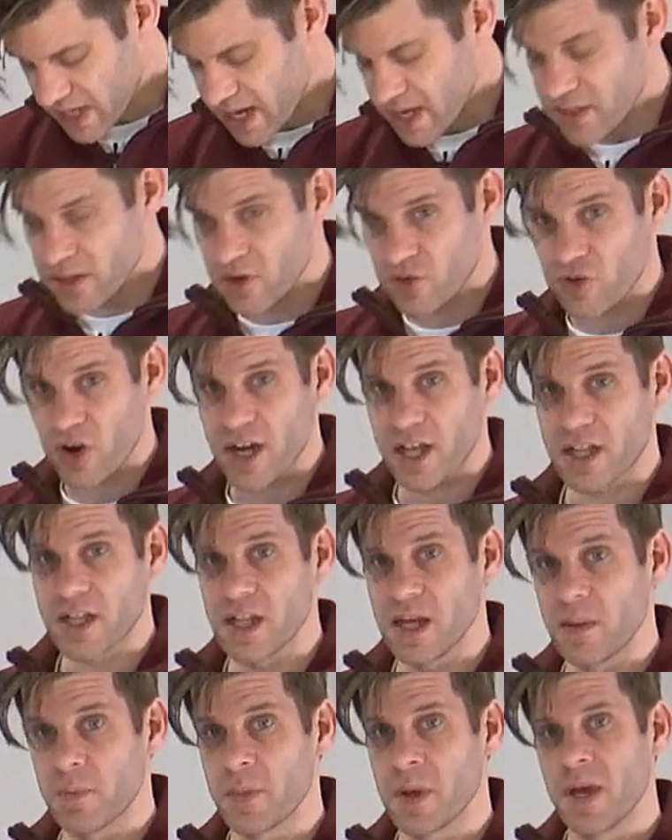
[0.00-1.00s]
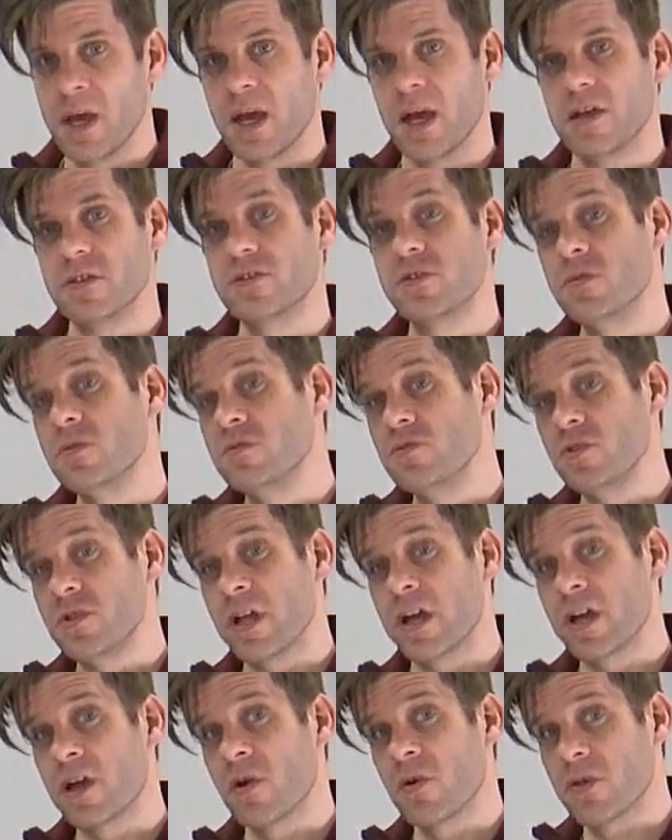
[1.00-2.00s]
and then try to clip, as soon as you
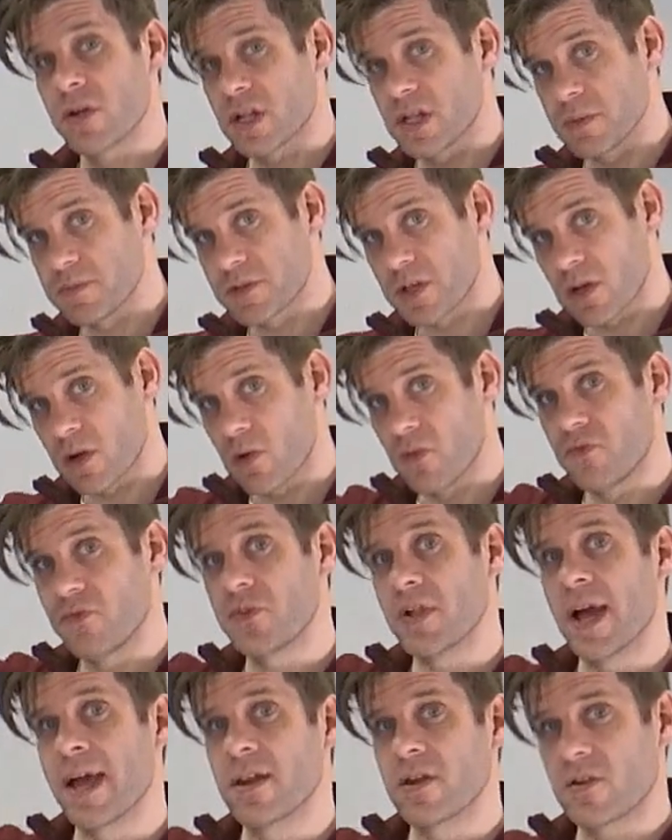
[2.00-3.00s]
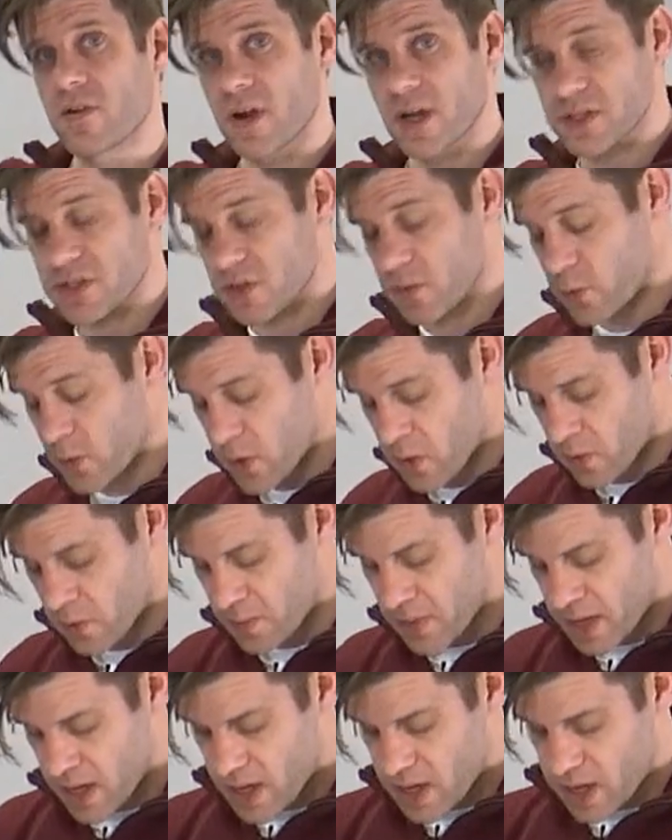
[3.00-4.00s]
let go, the clip's gonna go flying across the room.
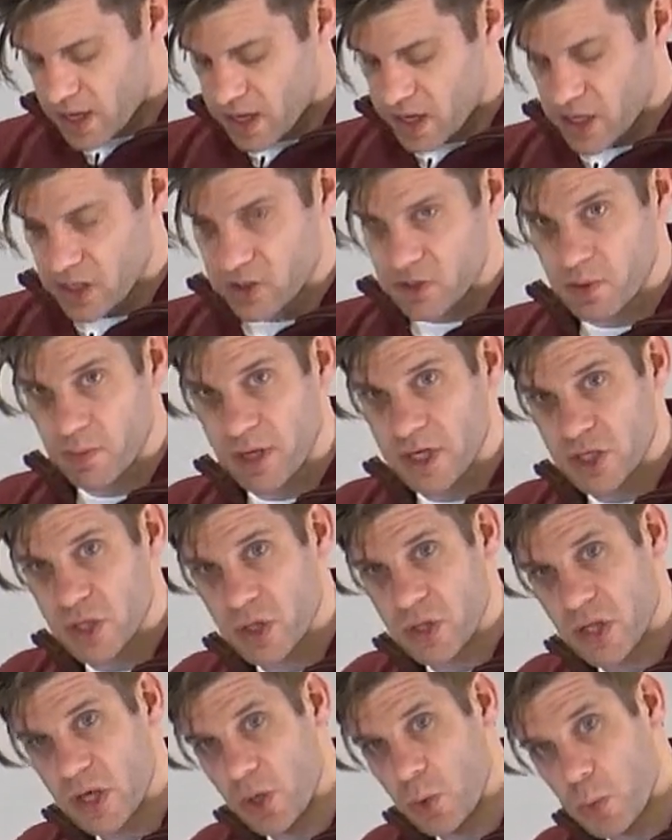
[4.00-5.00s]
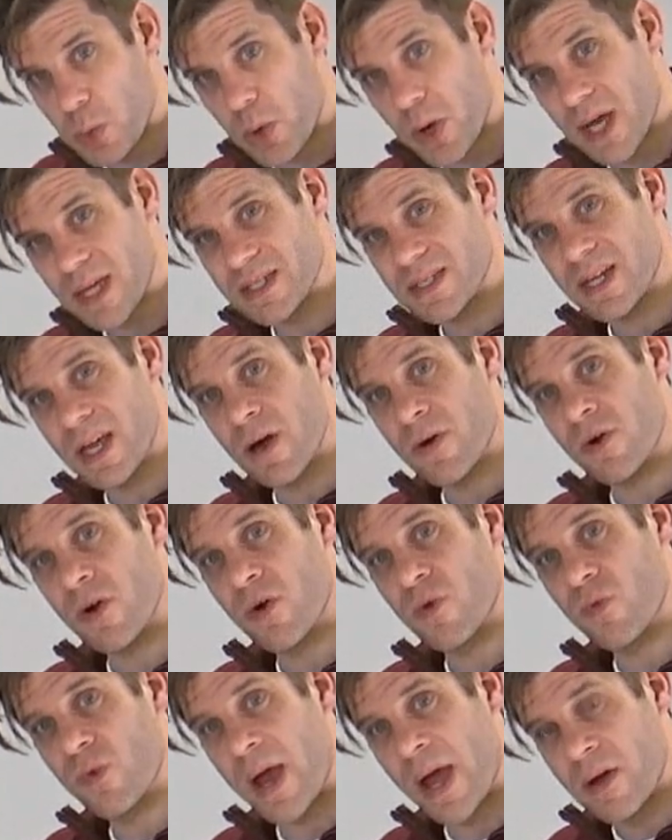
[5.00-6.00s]
Uh, so make sure that you press down
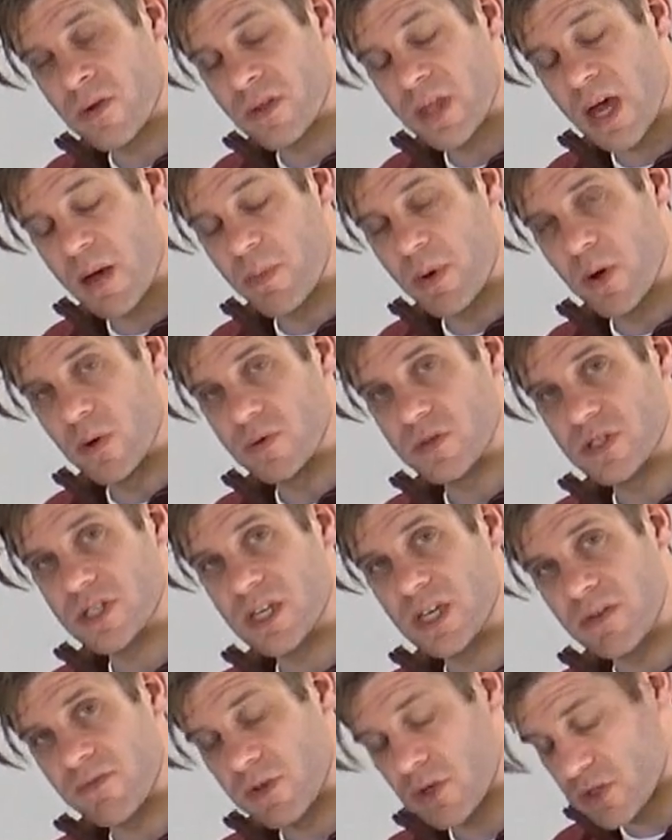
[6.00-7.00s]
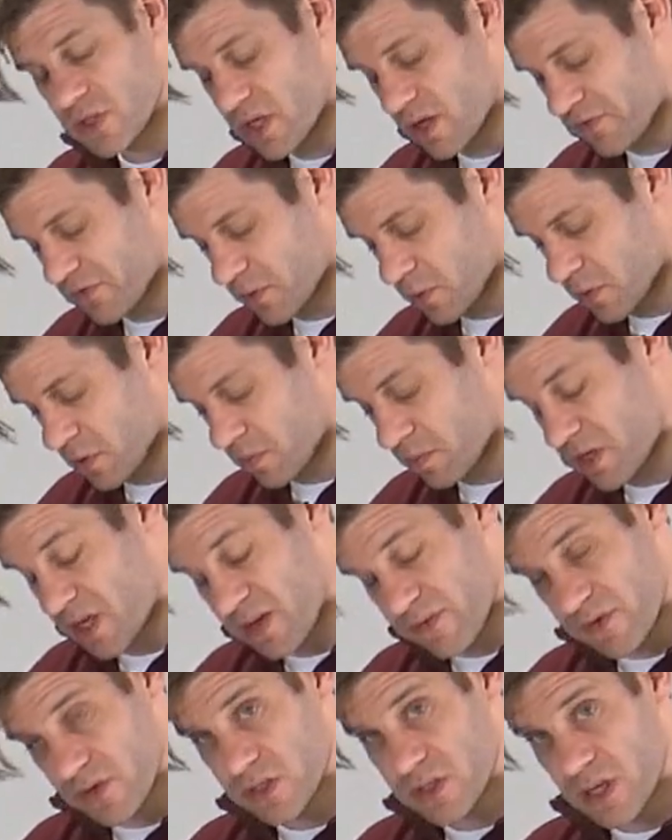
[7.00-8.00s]
around that post, give yourself the room,
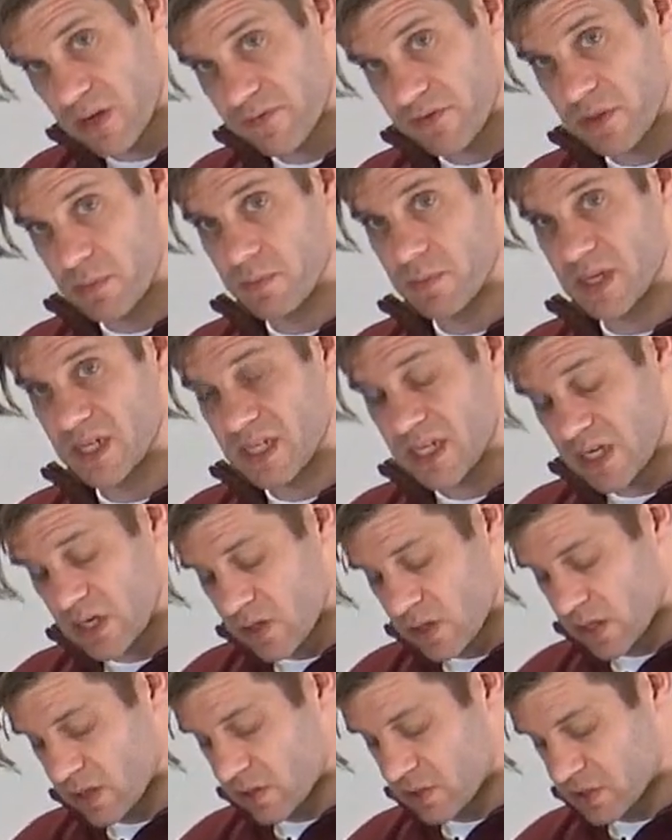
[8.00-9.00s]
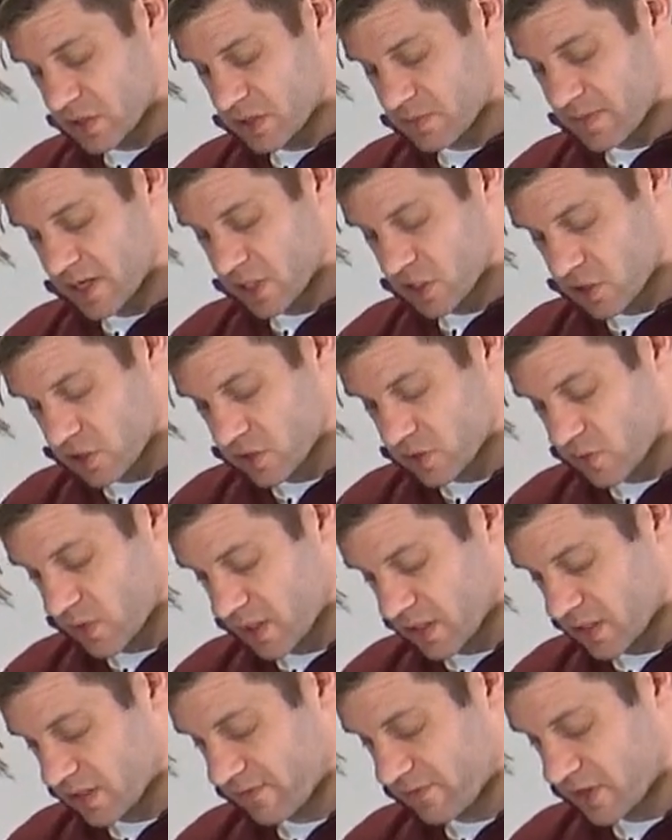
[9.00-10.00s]
give yourself the material, just make sure it's
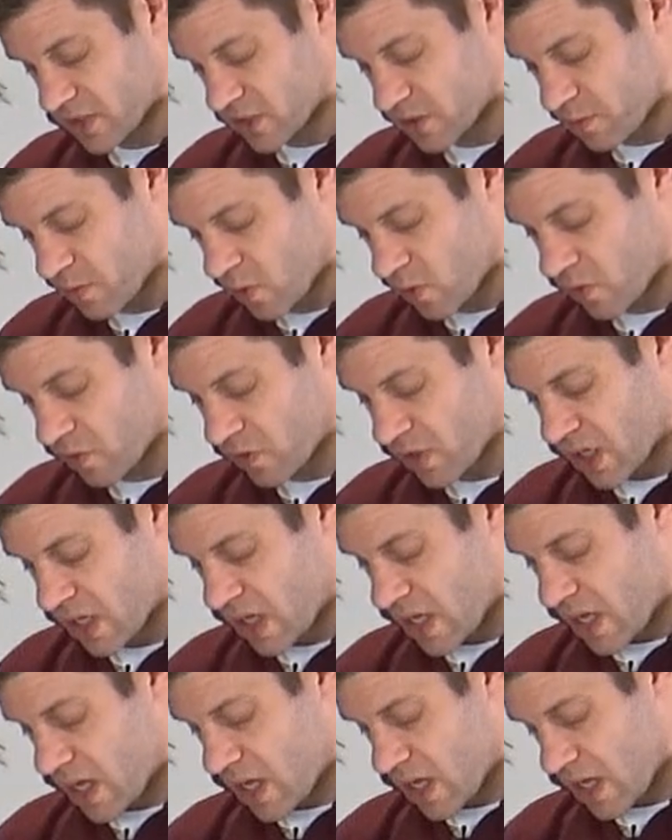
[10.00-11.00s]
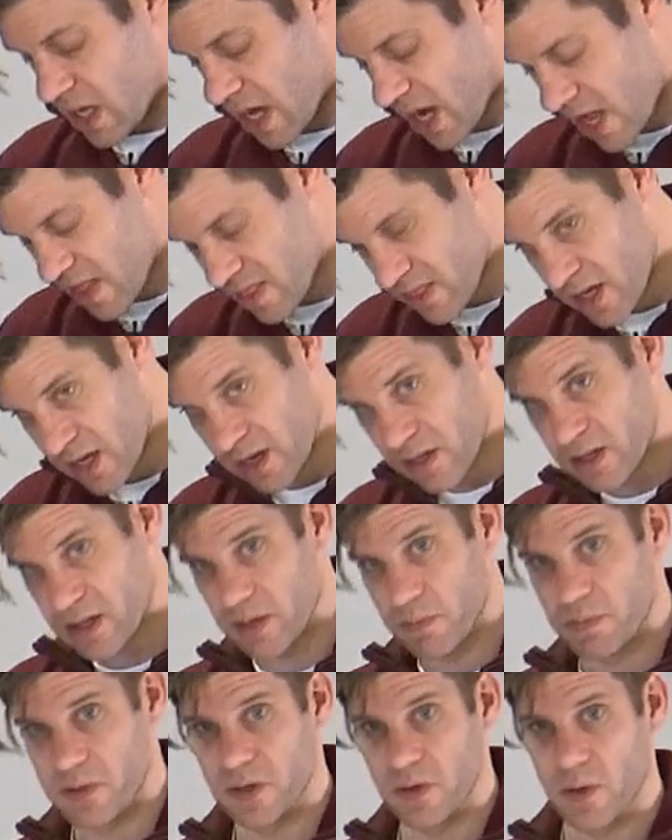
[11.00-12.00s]
relatively smooth, and then
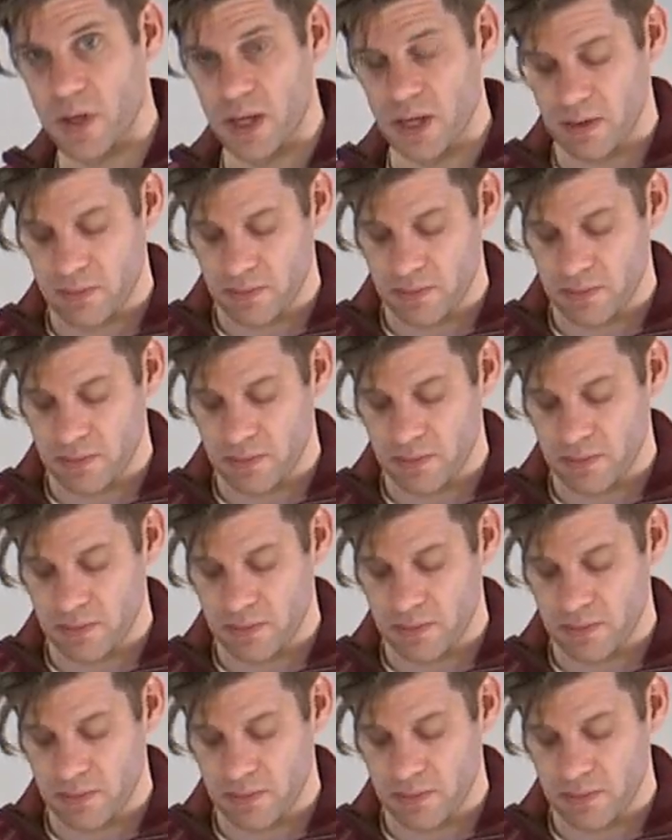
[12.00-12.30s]
clip to it.